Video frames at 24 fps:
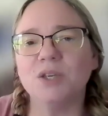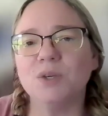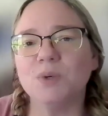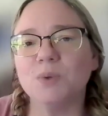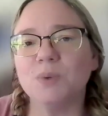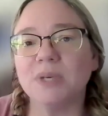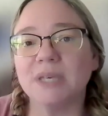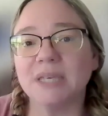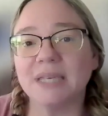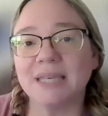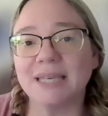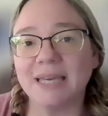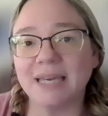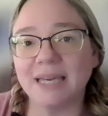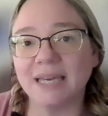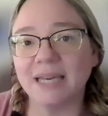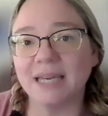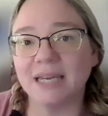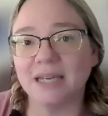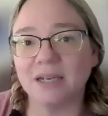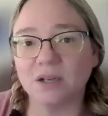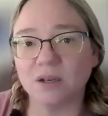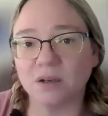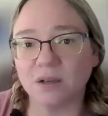You
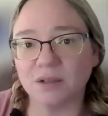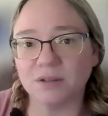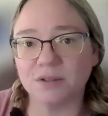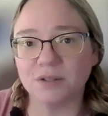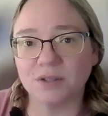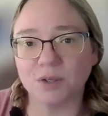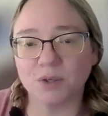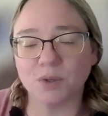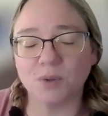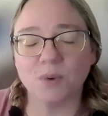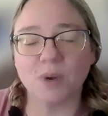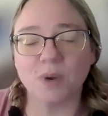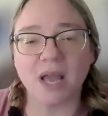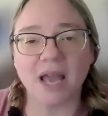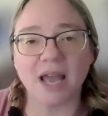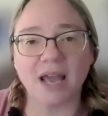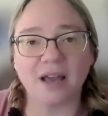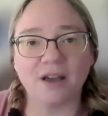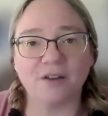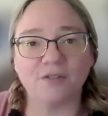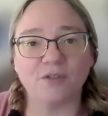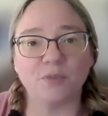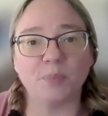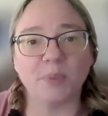can also
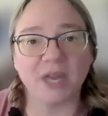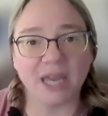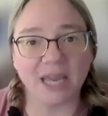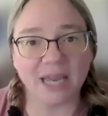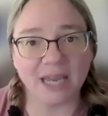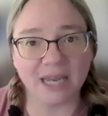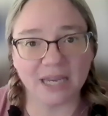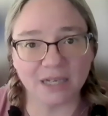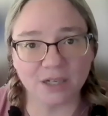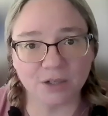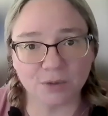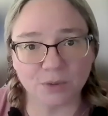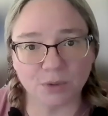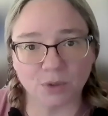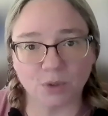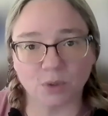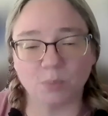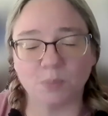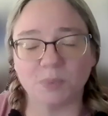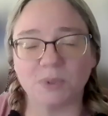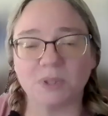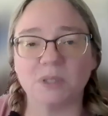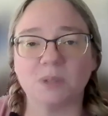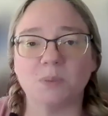have paid
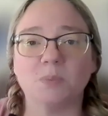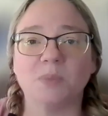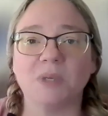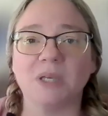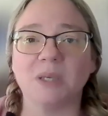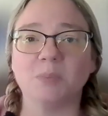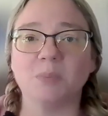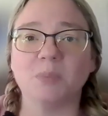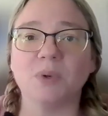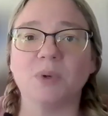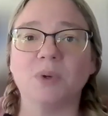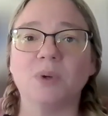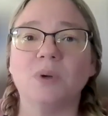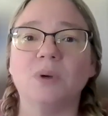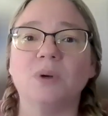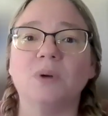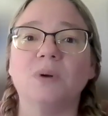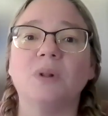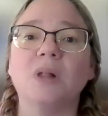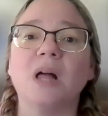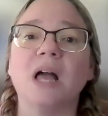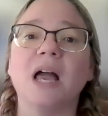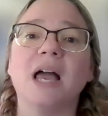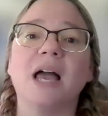groups.
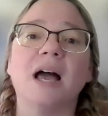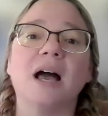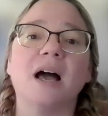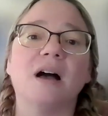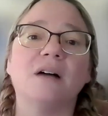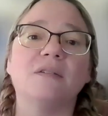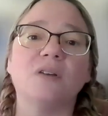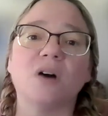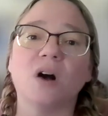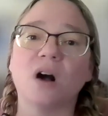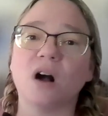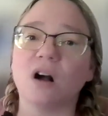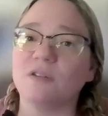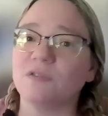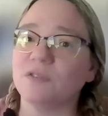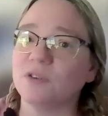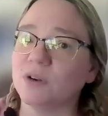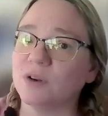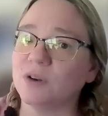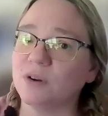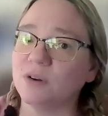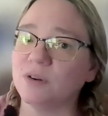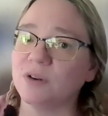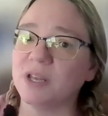People have
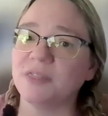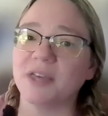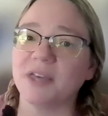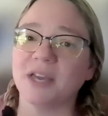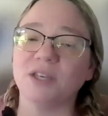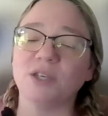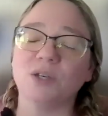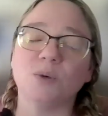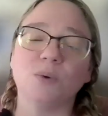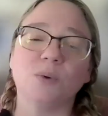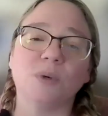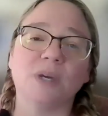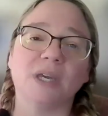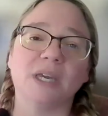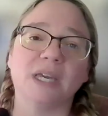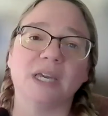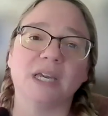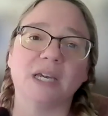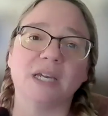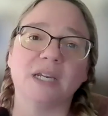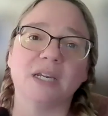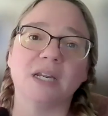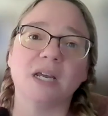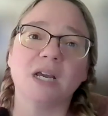offered that you
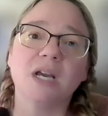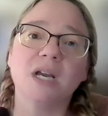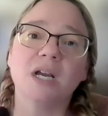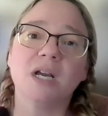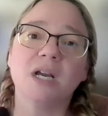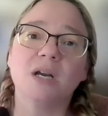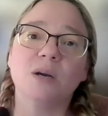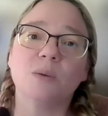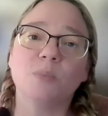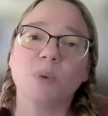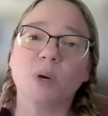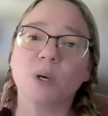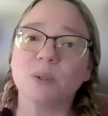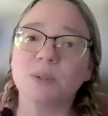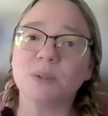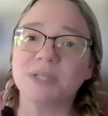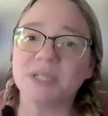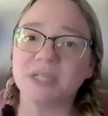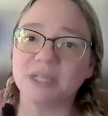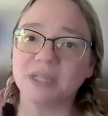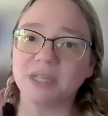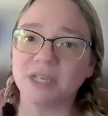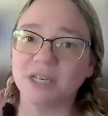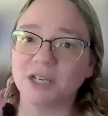can
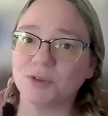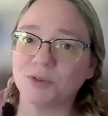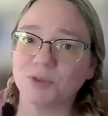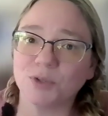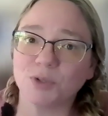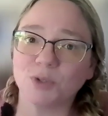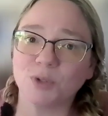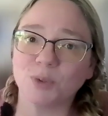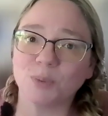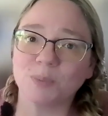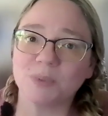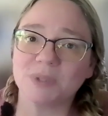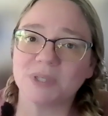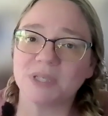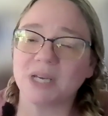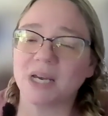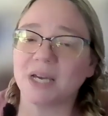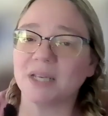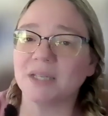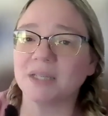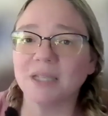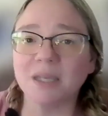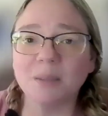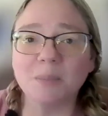post in their groups
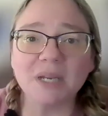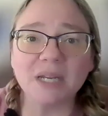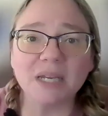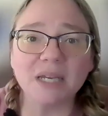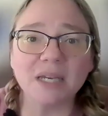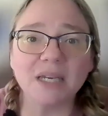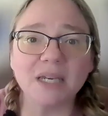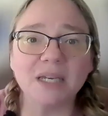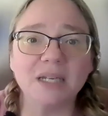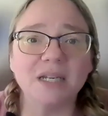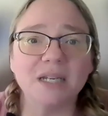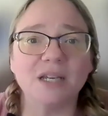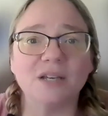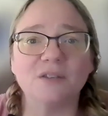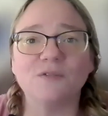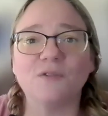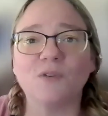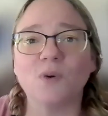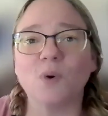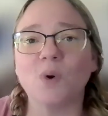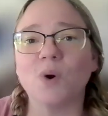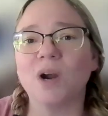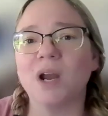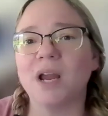unlimited
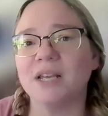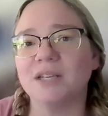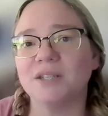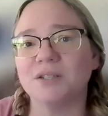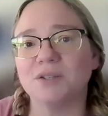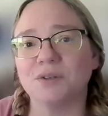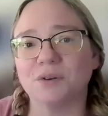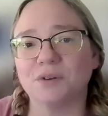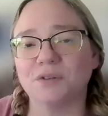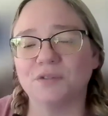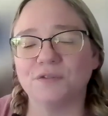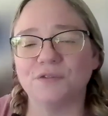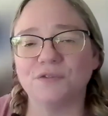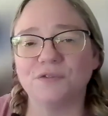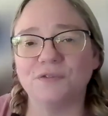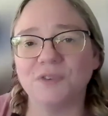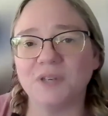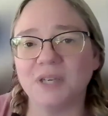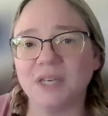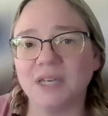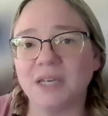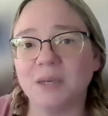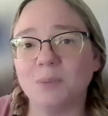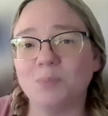for a certain
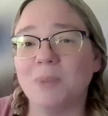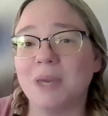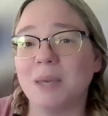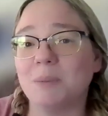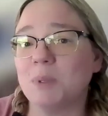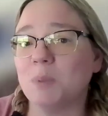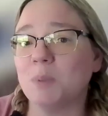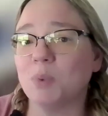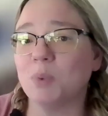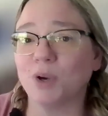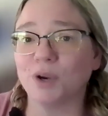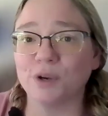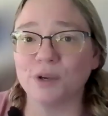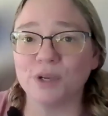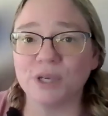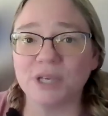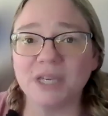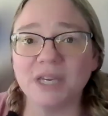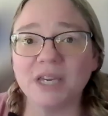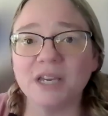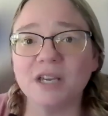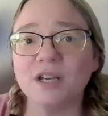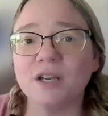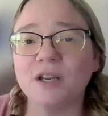fee, maybe per
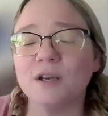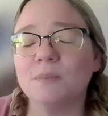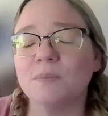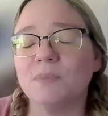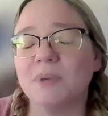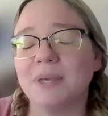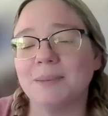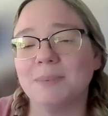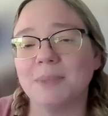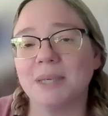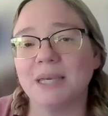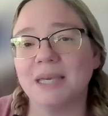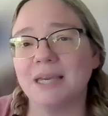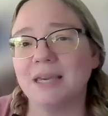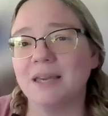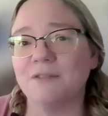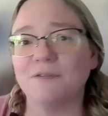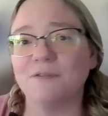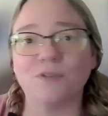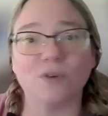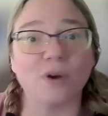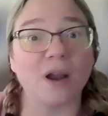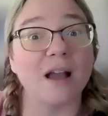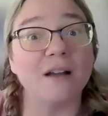year,
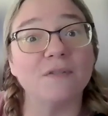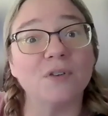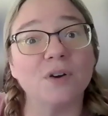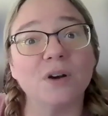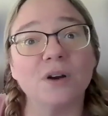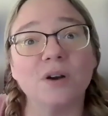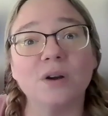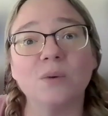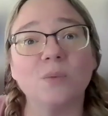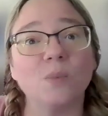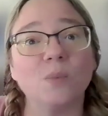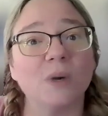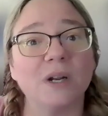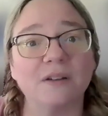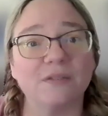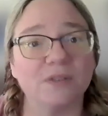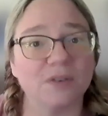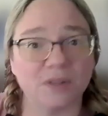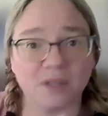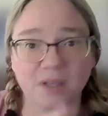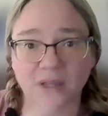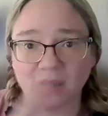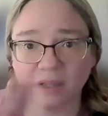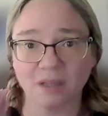maybe forever,
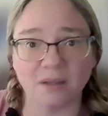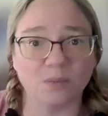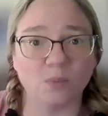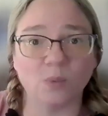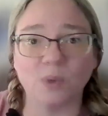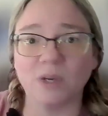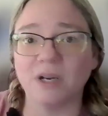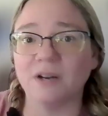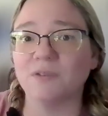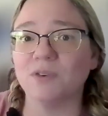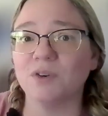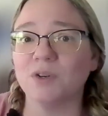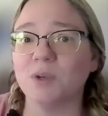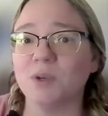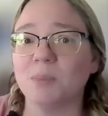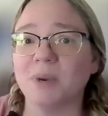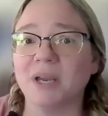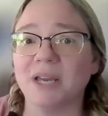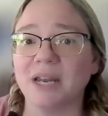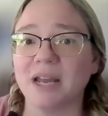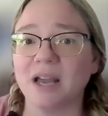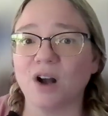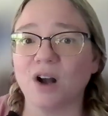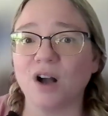whatever you
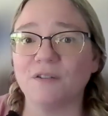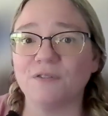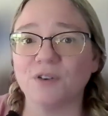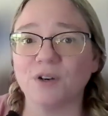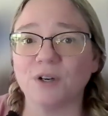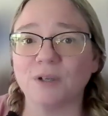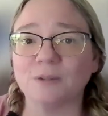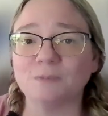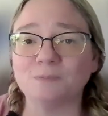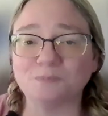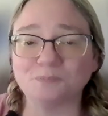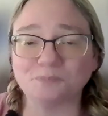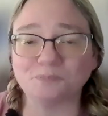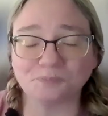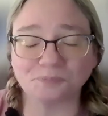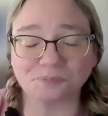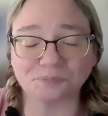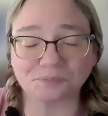might offer.